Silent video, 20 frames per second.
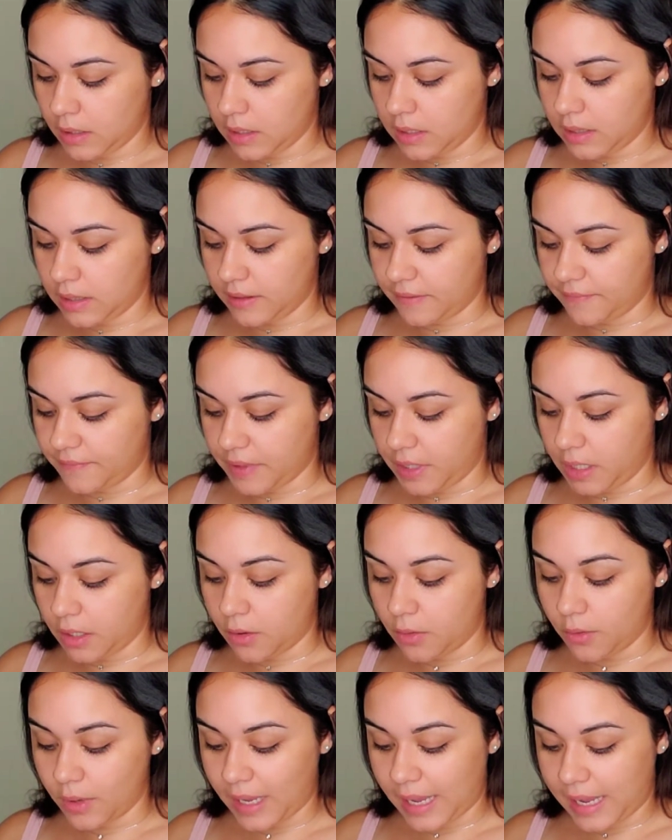
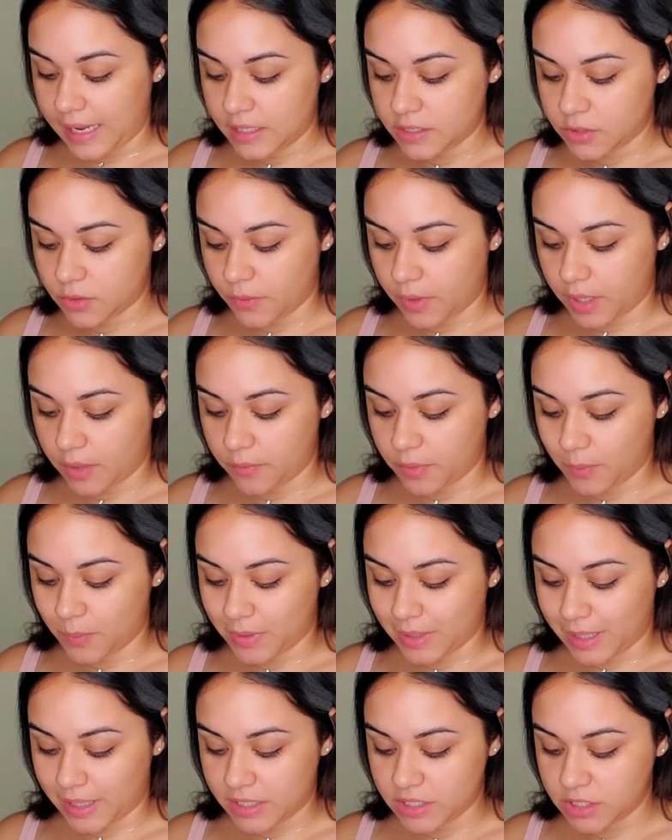Levito Age Away
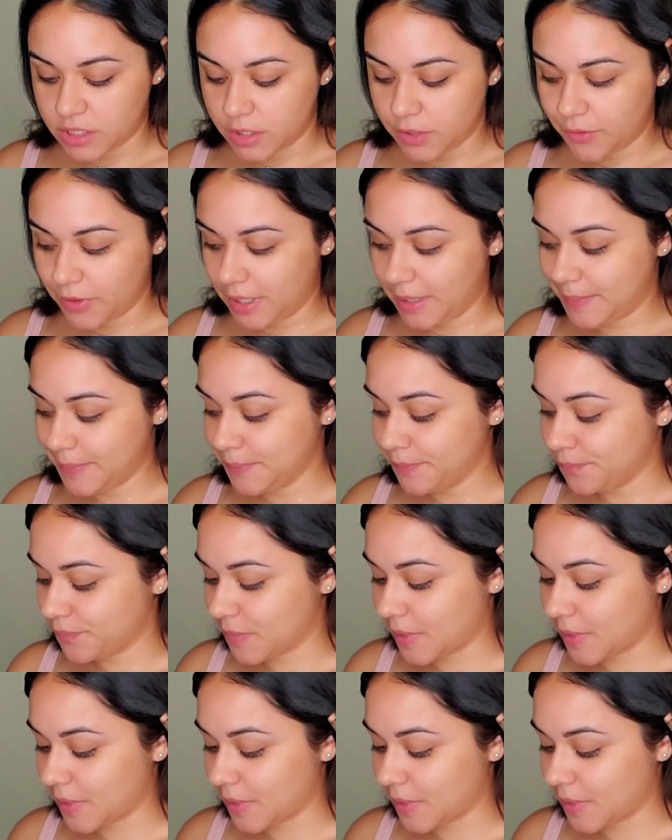Replenishing Cream.